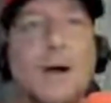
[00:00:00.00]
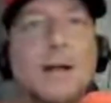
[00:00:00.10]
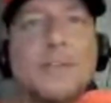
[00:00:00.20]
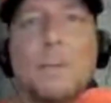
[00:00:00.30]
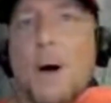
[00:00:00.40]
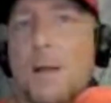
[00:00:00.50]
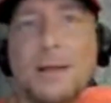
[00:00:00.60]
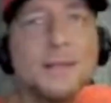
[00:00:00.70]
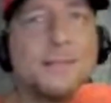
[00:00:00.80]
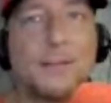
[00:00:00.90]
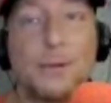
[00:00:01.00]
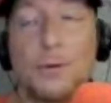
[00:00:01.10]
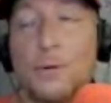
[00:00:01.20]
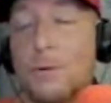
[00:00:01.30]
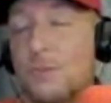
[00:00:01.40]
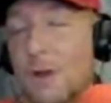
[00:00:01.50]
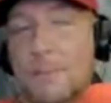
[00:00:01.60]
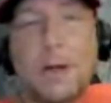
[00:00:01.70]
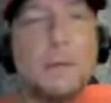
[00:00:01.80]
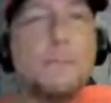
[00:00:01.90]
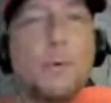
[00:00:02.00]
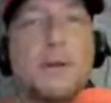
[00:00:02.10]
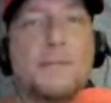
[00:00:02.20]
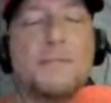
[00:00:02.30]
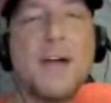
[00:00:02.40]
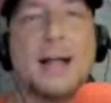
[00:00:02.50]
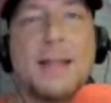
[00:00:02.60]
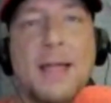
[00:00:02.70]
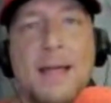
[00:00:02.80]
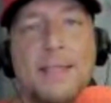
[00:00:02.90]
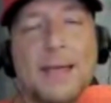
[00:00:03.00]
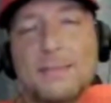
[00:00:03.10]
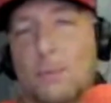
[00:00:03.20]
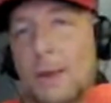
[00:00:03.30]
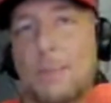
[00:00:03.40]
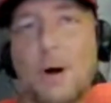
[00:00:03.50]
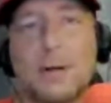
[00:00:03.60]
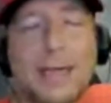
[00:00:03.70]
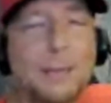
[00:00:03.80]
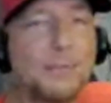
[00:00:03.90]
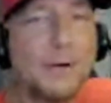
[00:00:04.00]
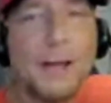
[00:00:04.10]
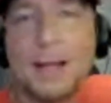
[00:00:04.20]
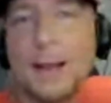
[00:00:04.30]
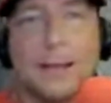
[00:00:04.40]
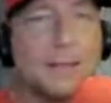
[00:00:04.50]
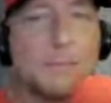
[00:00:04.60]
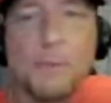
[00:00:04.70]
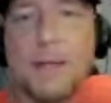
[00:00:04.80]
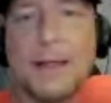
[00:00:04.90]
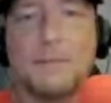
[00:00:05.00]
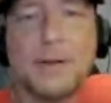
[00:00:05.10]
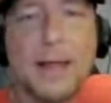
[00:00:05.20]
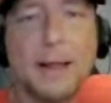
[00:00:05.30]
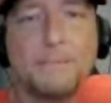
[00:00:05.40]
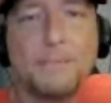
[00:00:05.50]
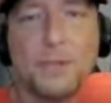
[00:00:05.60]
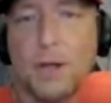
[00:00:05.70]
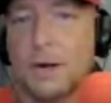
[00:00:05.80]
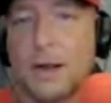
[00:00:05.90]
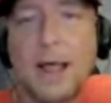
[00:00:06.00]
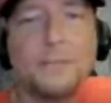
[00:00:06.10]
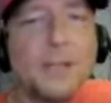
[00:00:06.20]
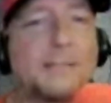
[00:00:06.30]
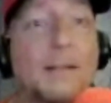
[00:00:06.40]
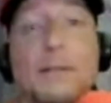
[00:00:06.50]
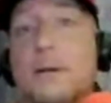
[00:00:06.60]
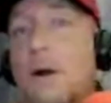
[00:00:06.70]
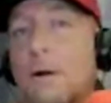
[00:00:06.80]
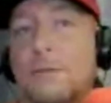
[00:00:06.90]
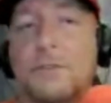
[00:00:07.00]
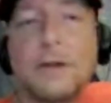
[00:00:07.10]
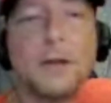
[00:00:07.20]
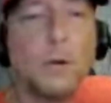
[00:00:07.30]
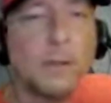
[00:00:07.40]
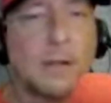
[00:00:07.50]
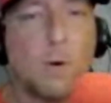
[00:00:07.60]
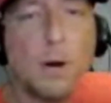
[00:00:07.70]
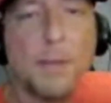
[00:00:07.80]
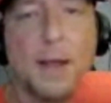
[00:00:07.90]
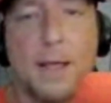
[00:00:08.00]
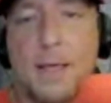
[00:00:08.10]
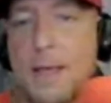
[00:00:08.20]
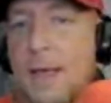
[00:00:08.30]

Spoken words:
talk them all into jumping on board of the fact that to win ball games, they're not going to get to play every day. Younger guys like Dylan Carlson and Nolan Gorman.